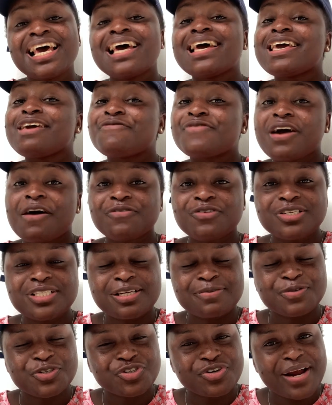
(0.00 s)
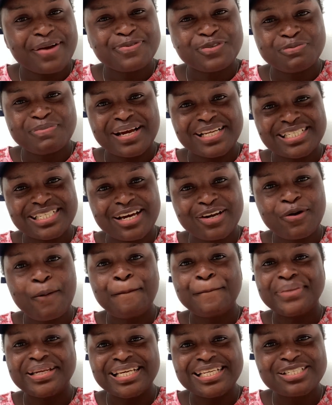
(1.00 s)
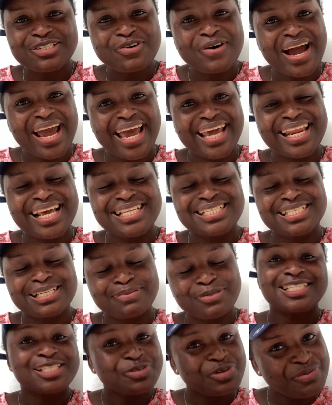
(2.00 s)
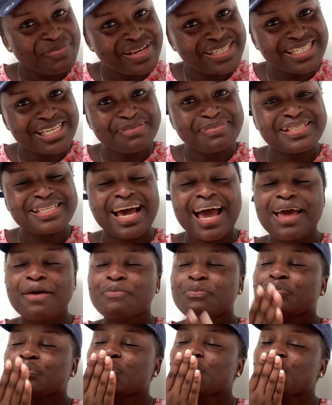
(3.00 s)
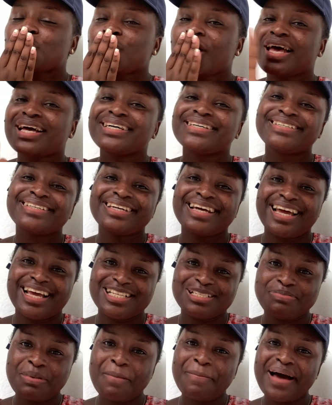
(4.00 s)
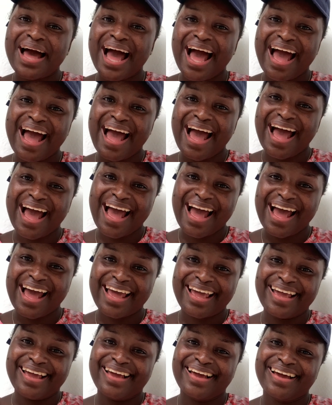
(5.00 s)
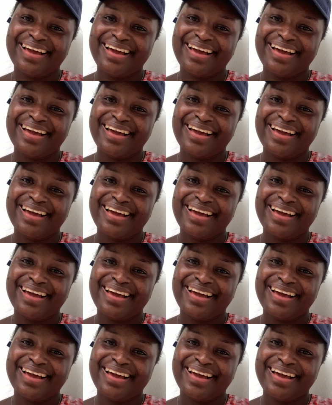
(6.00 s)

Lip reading: If you have not subscribed to my channel, please go ahead and subscribe. Till we meet same time, it's bye-bye.